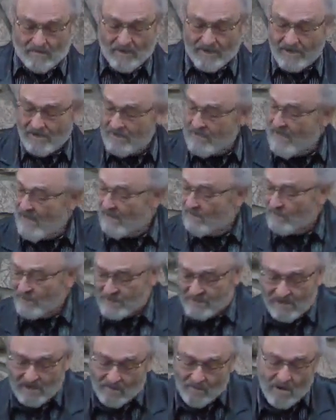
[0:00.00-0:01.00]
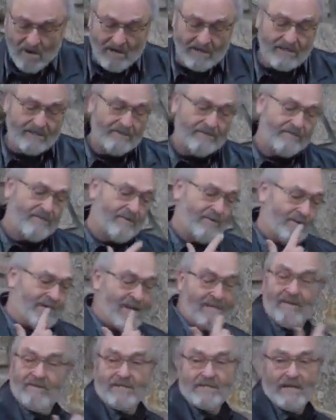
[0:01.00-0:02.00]
We go down, we start walking through.
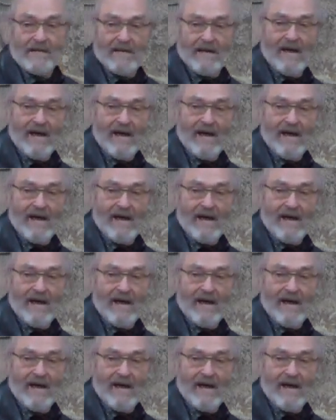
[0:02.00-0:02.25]
Now, there's a